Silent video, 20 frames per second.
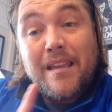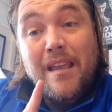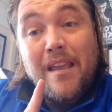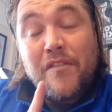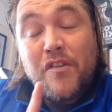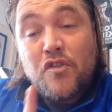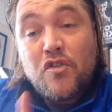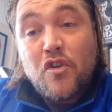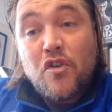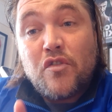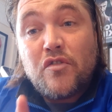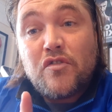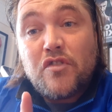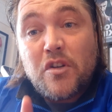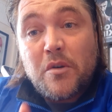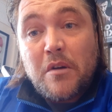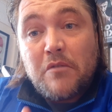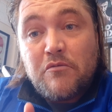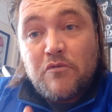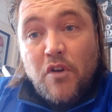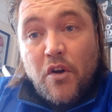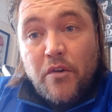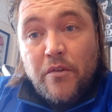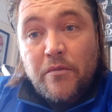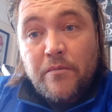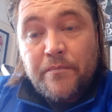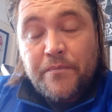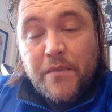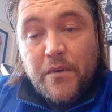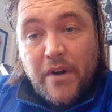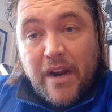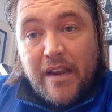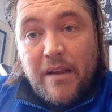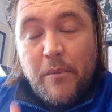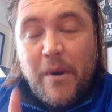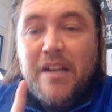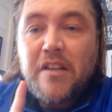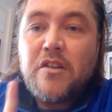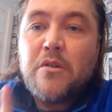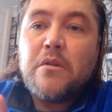if you don't do a run, right?
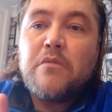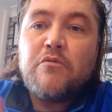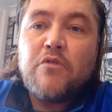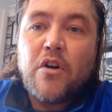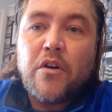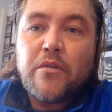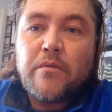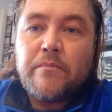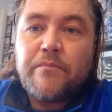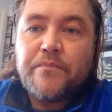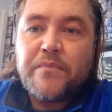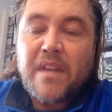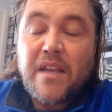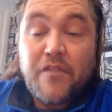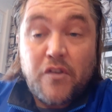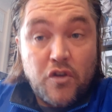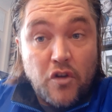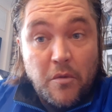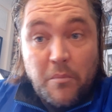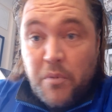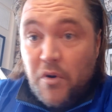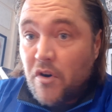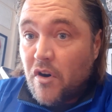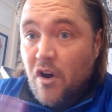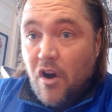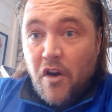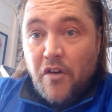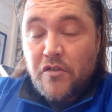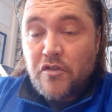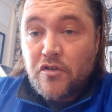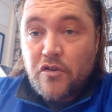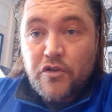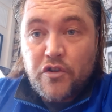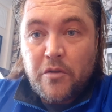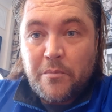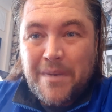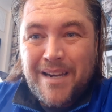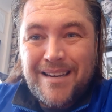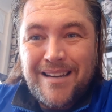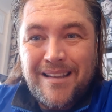When you do a run, if you don't put it on
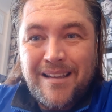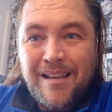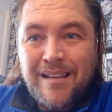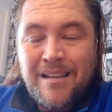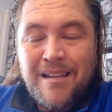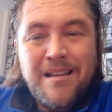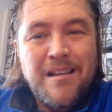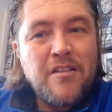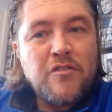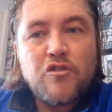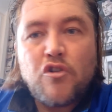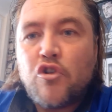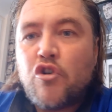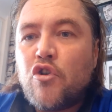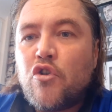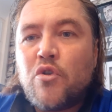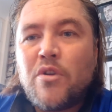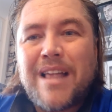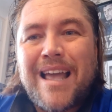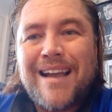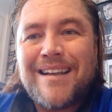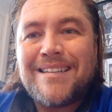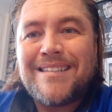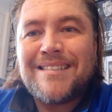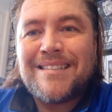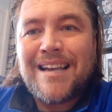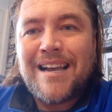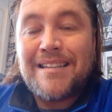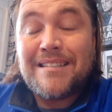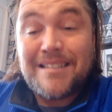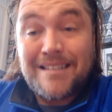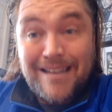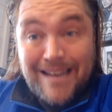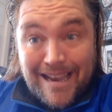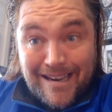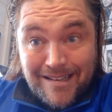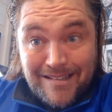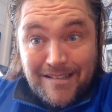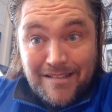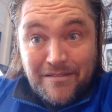social media, the whole exercise is
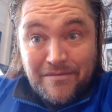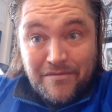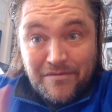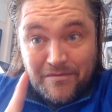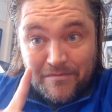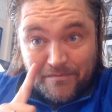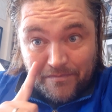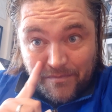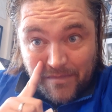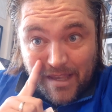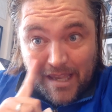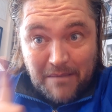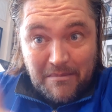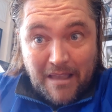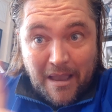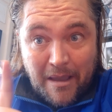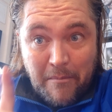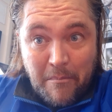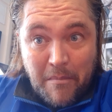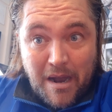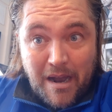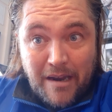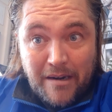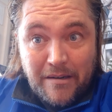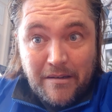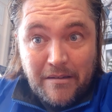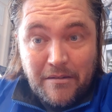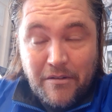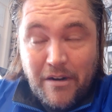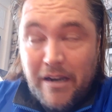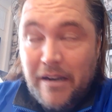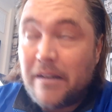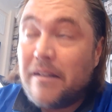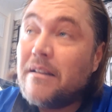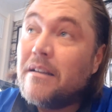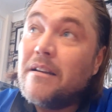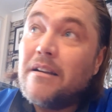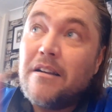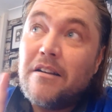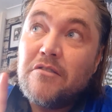negative. Keep that in mind,
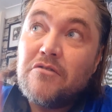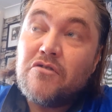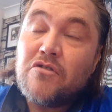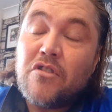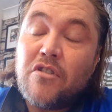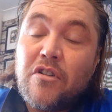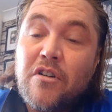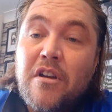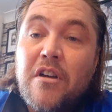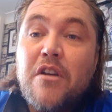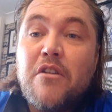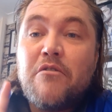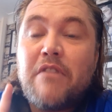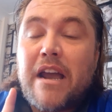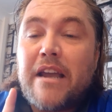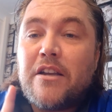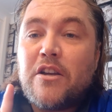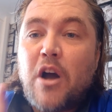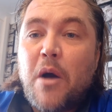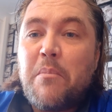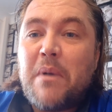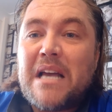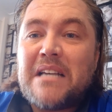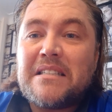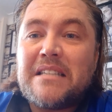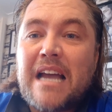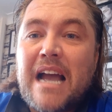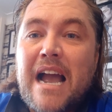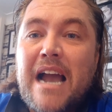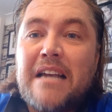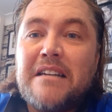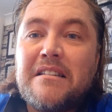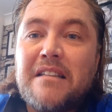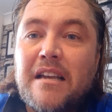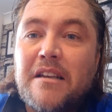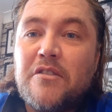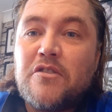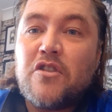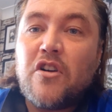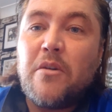right? So, right. God bless, guys.
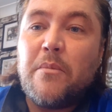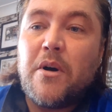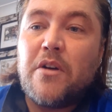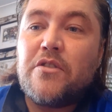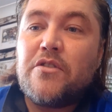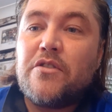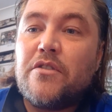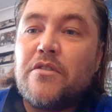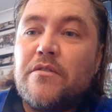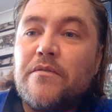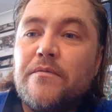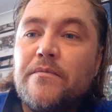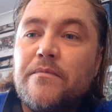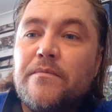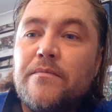Thank you so much.